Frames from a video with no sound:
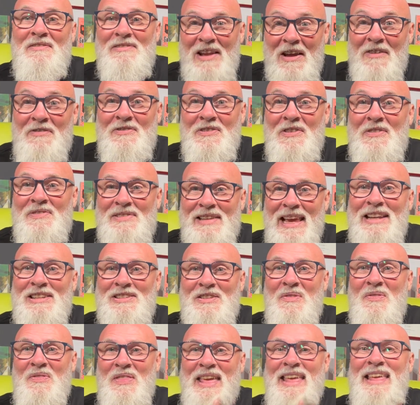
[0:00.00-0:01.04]

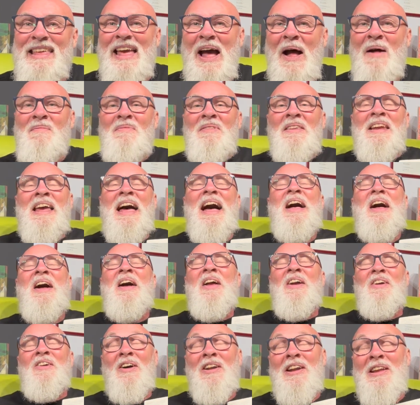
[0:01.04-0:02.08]
left-of-centre thinker,
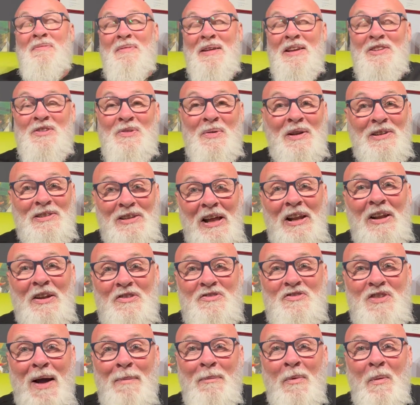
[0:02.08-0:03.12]
got him into a lot of
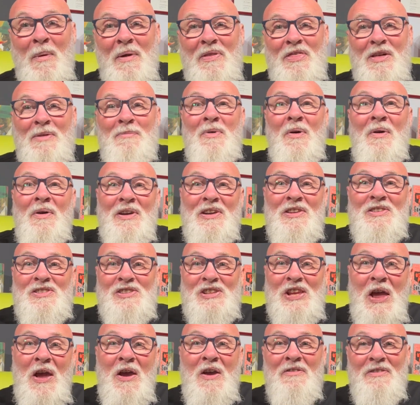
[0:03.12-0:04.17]
trouble with the more
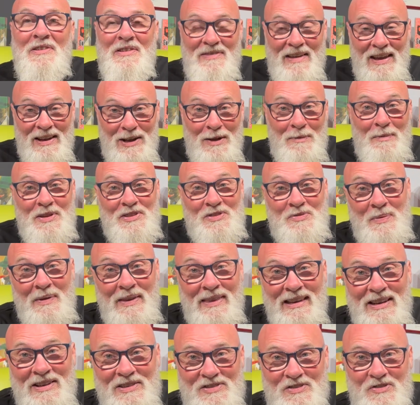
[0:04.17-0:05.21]
conservative elements
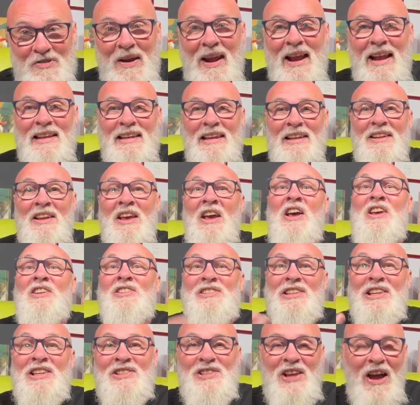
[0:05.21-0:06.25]
within Australian
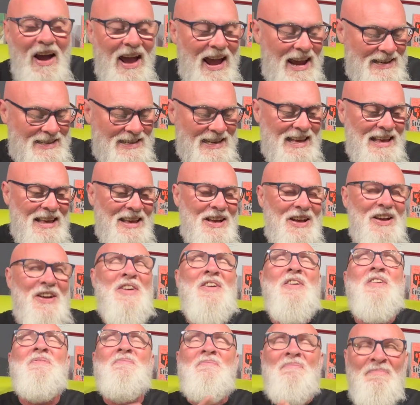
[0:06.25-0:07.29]
society.
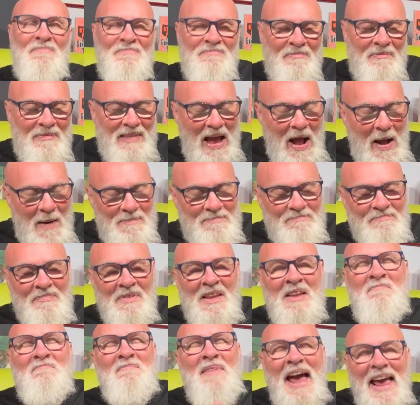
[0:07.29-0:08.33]

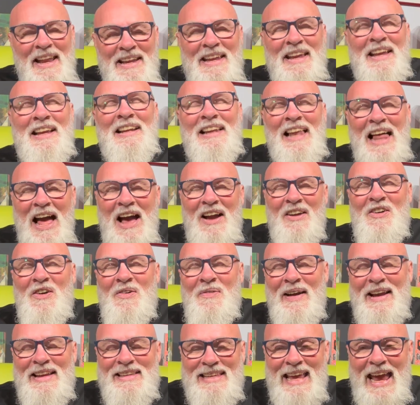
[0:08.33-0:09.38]
Manning Clark
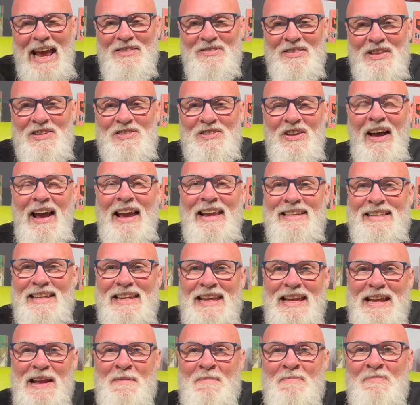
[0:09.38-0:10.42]
always had this
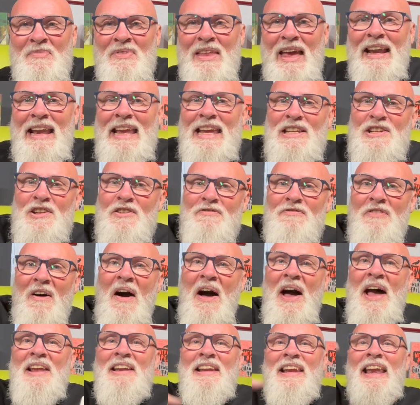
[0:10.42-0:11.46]
idea that he
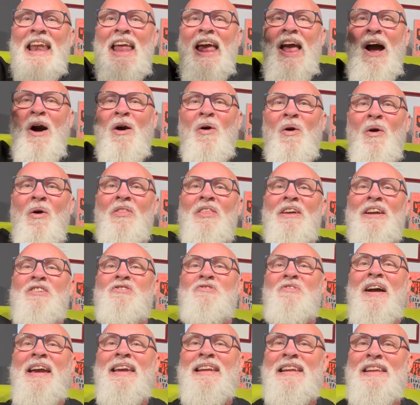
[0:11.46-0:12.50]
divided all the
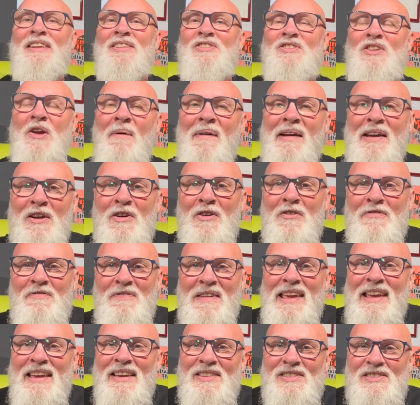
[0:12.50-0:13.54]
great historical
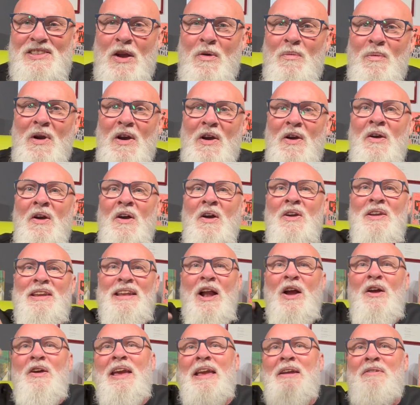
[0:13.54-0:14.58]
figures that were, you
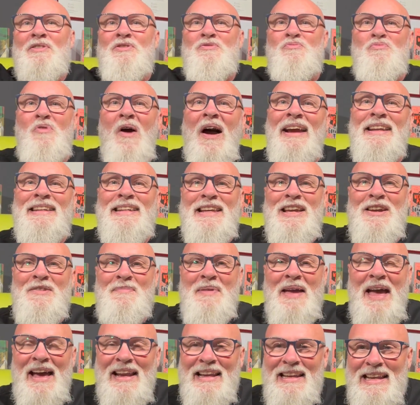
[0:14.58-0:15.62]
know, he was writing
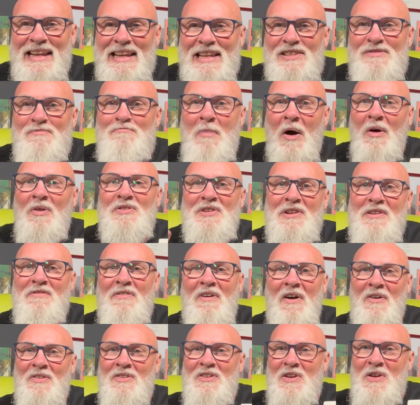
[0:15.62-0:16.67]
about in his
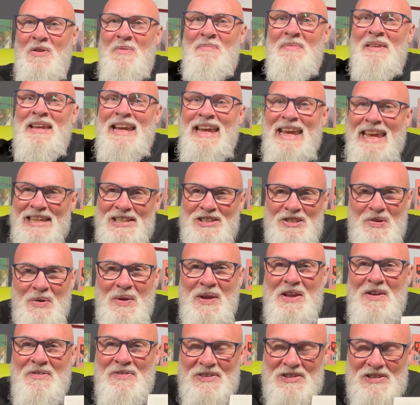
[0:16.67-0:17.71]
multi-volume
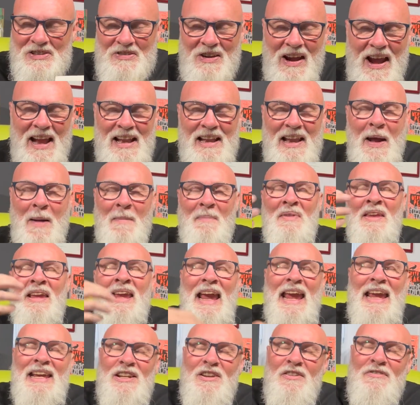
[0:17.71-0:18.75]
history of Australia.
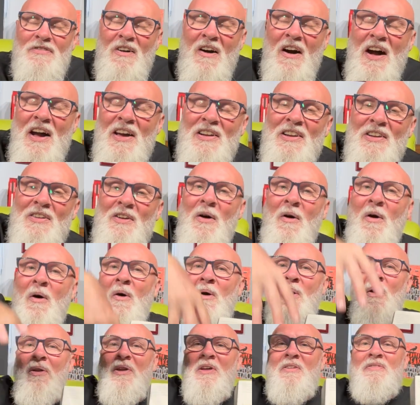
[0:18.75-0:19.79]
He divided
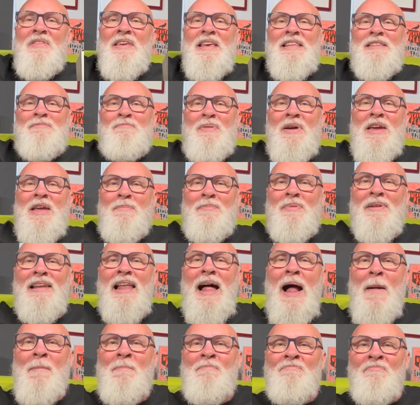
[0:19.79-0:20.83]
all of these people
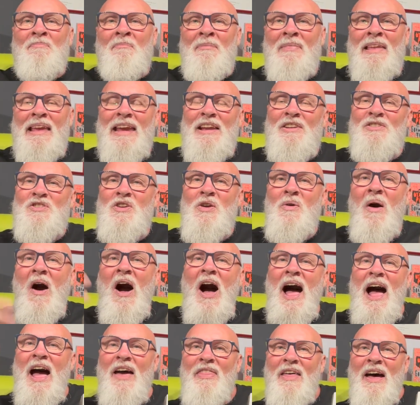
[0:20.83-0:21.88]
up into
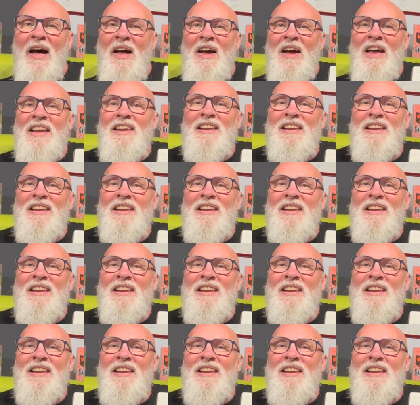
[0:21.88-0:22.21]
either